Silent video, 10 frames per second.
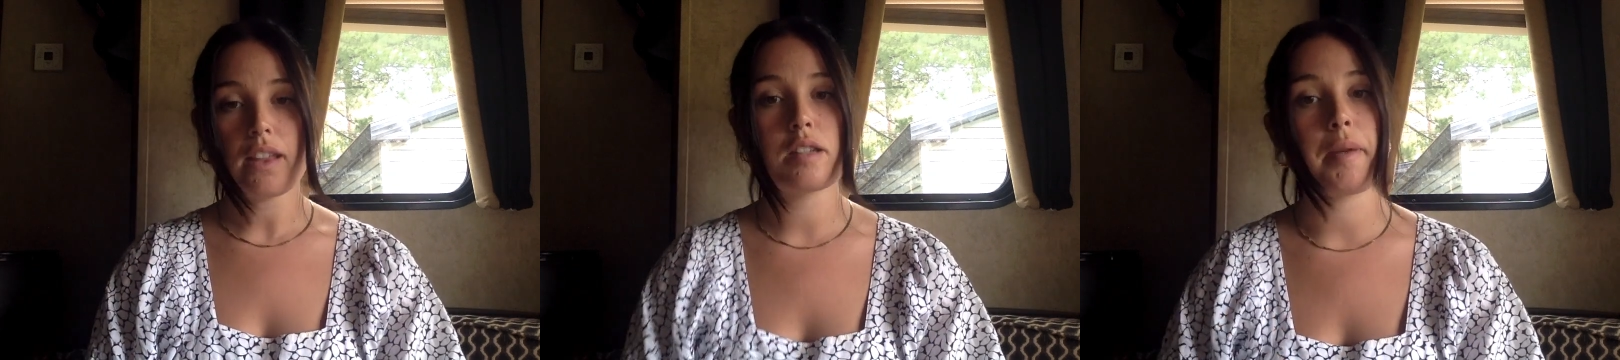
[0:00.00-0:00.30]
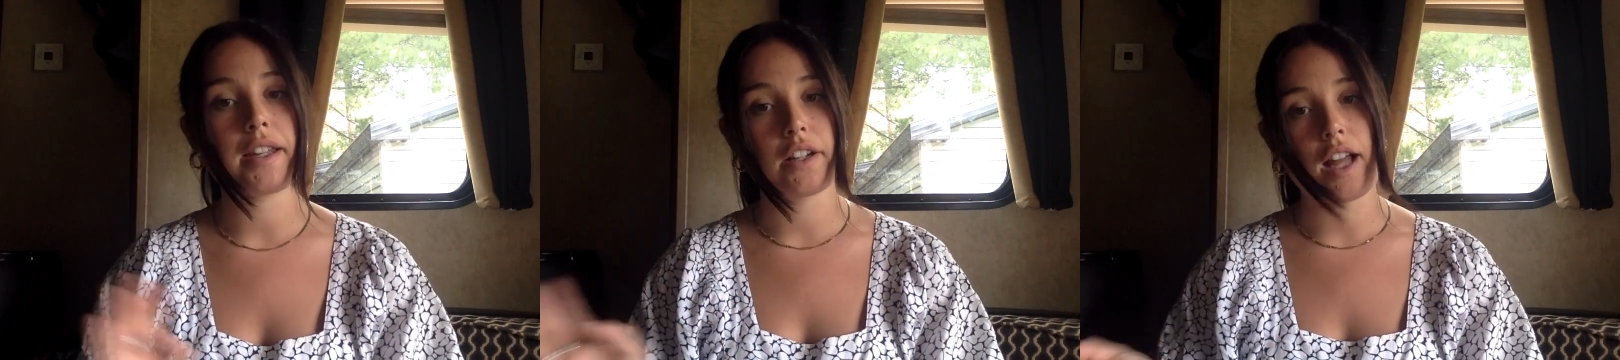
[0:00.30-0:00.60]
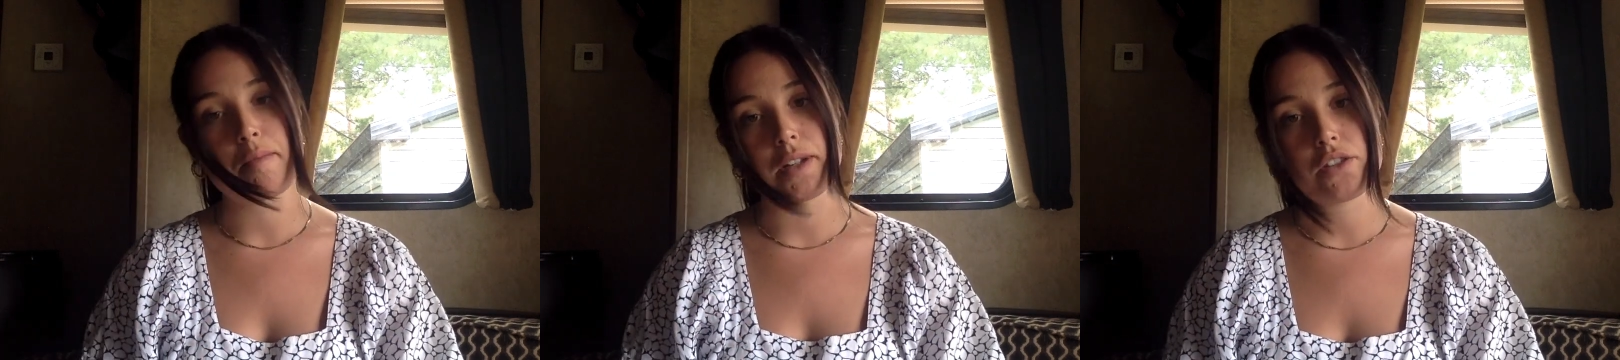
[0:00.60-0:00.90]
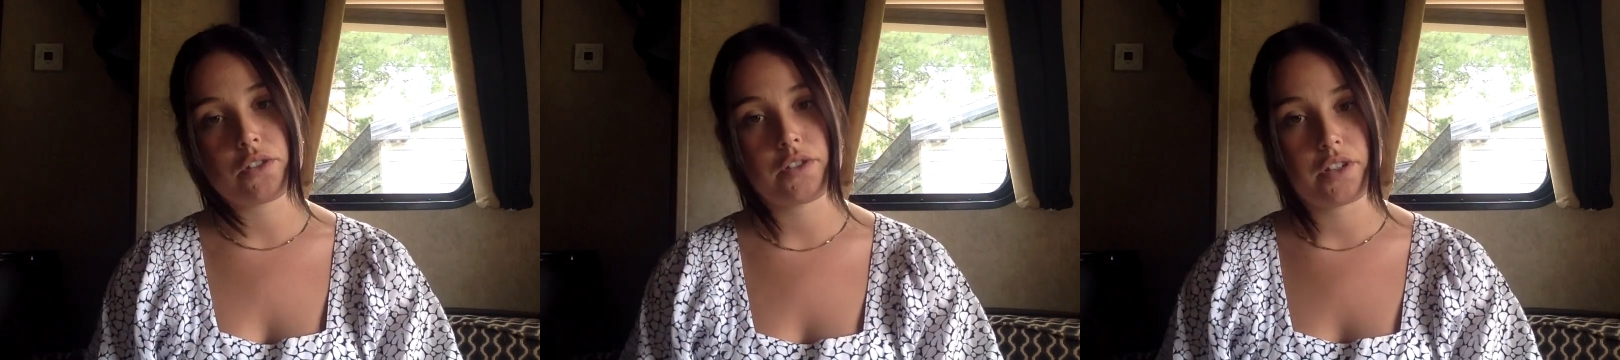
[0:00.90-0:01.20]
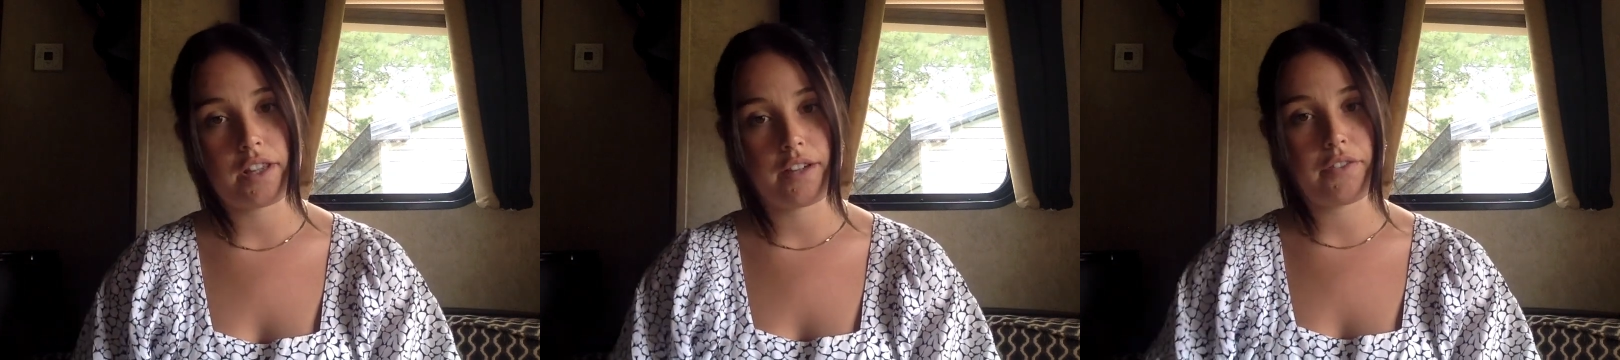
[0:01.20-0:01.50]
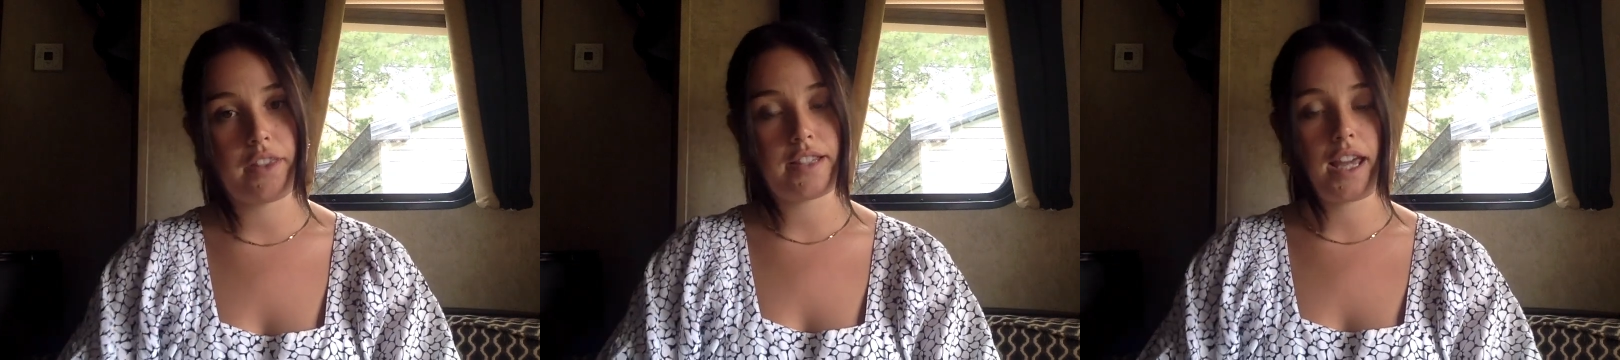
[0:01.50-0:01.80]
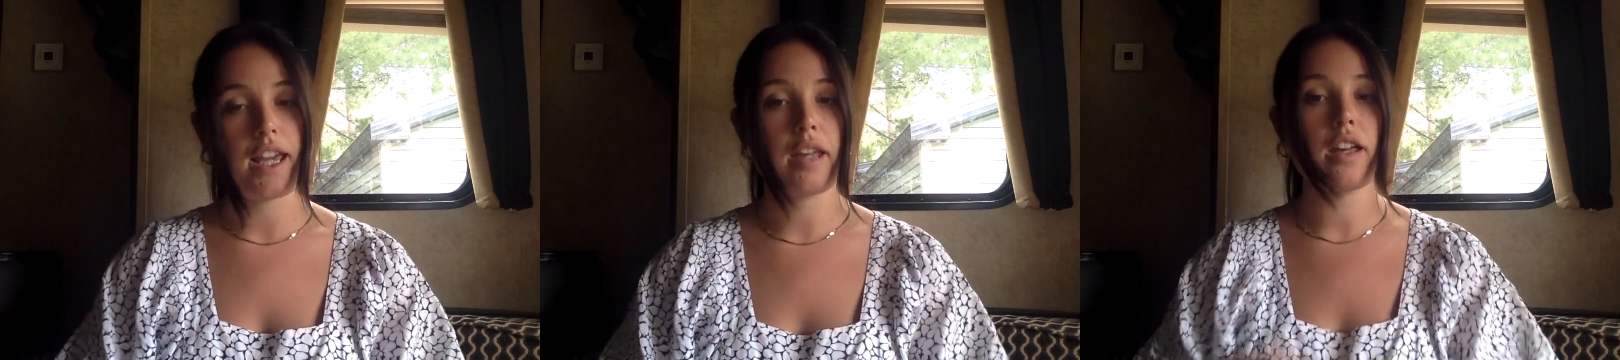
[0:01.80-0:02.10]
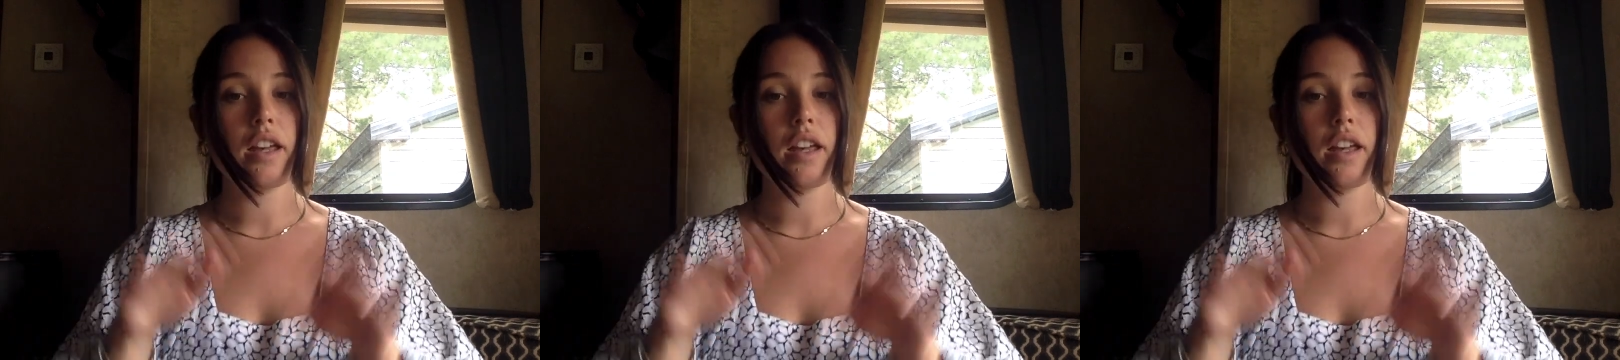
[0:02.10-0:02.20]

depending on how many students are there for the day.